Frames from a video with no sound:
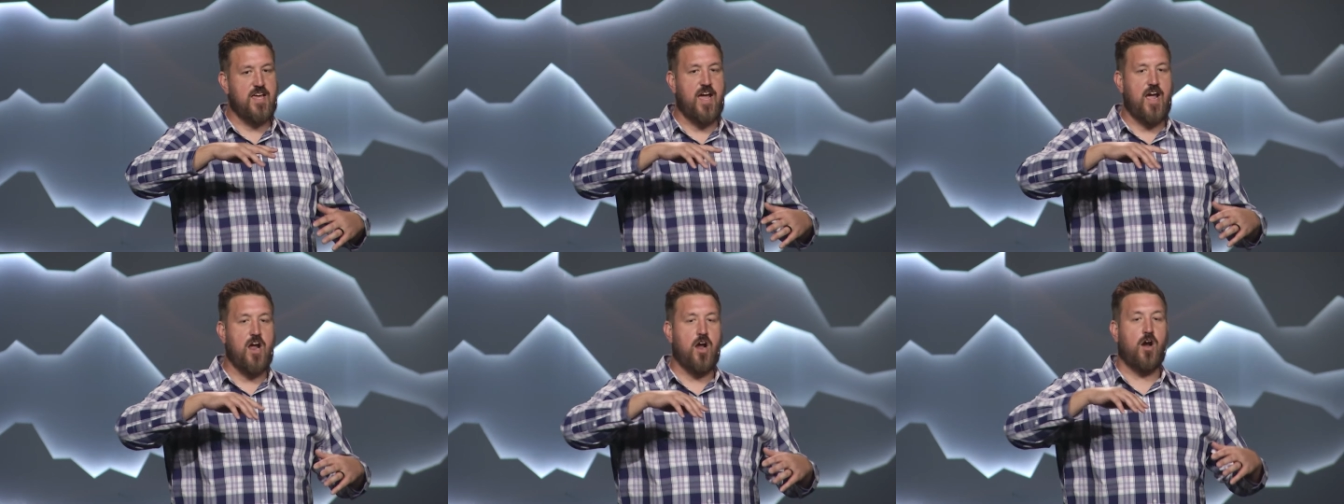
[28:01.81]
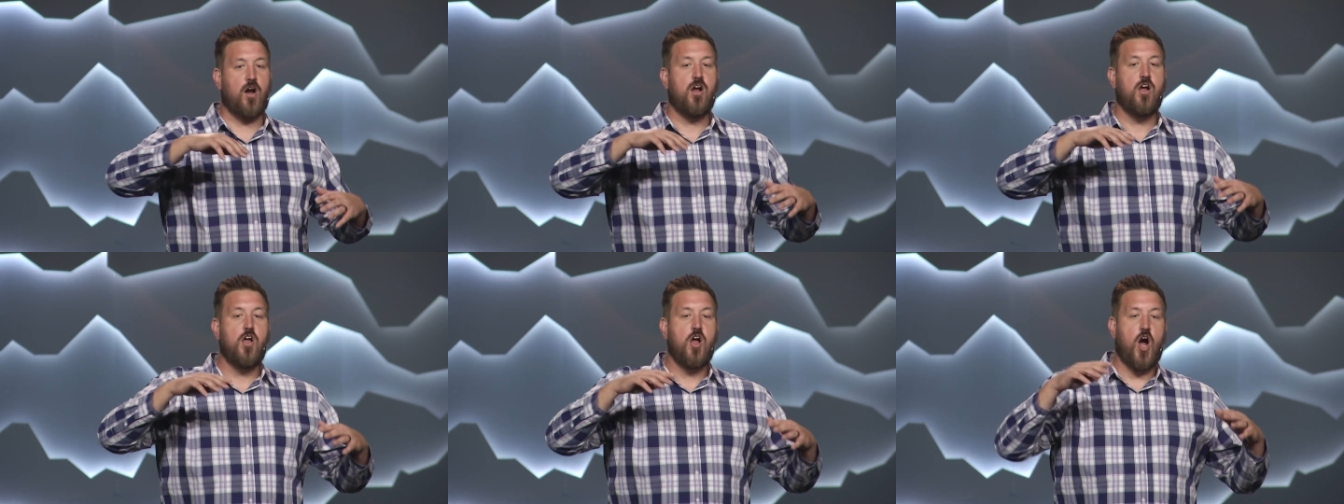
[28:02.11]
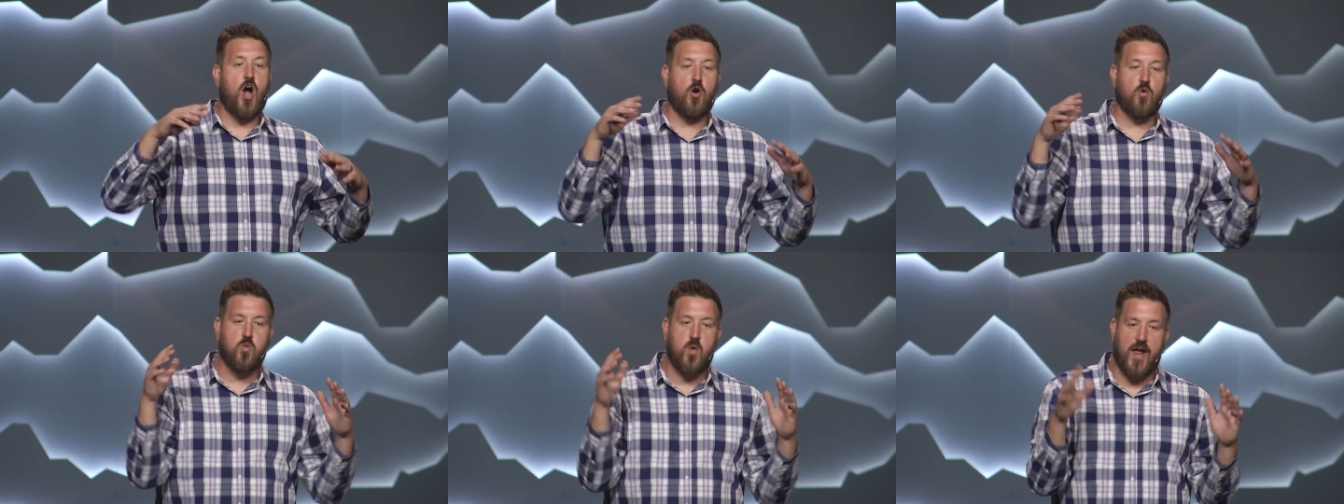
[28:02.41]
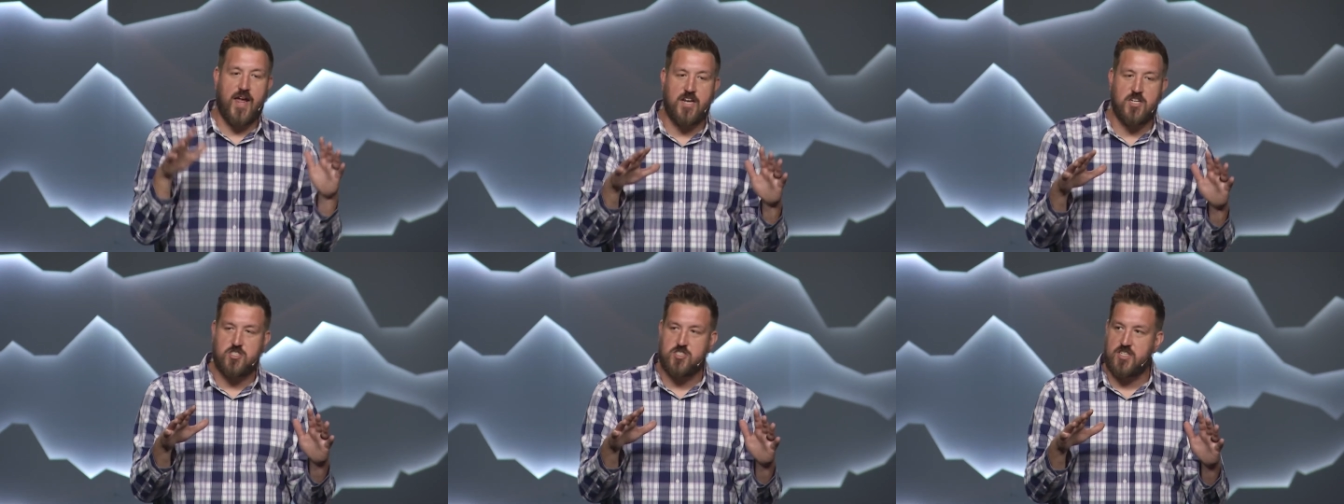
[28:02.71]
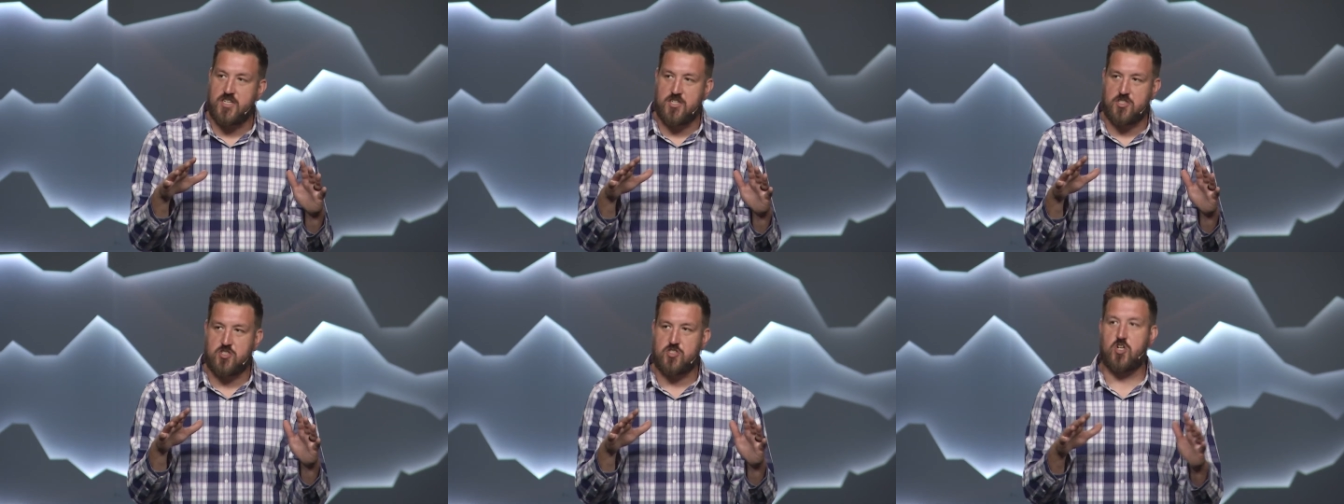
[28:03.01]
air, arranged
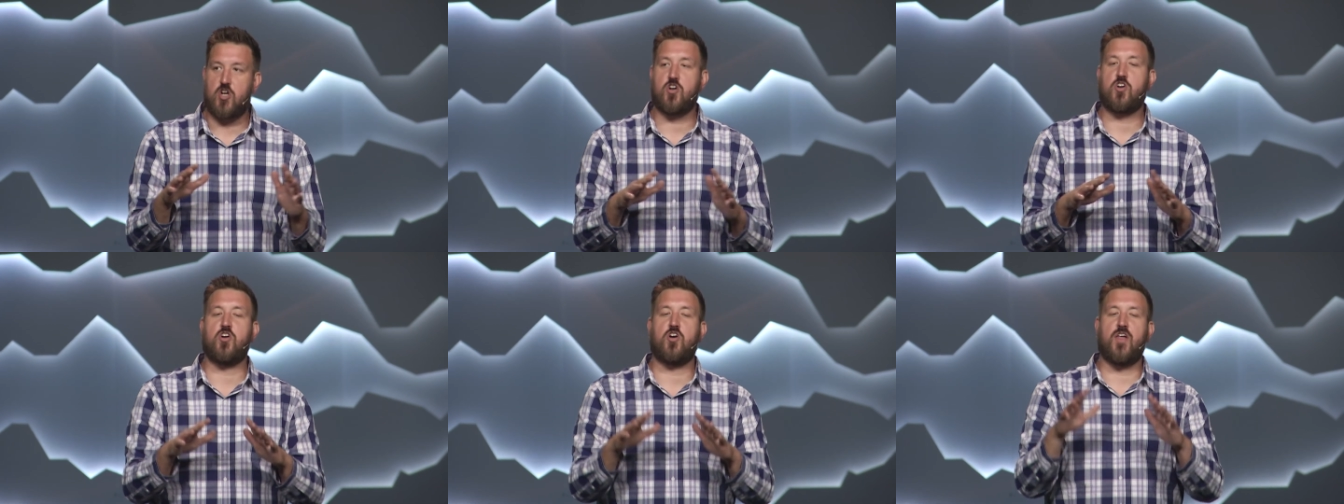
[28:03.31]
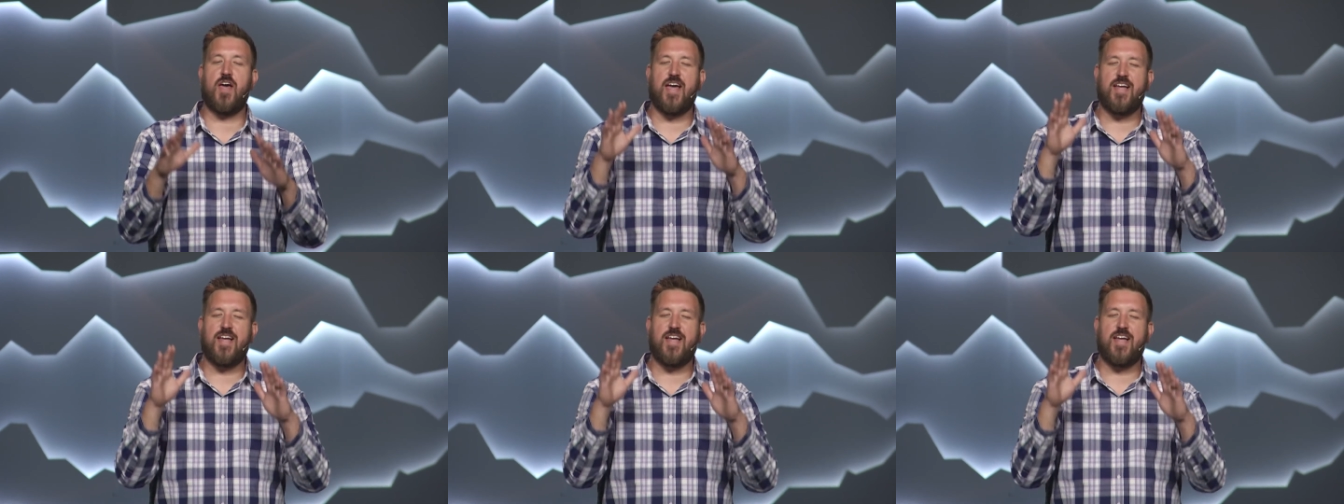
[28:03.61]
in a circle,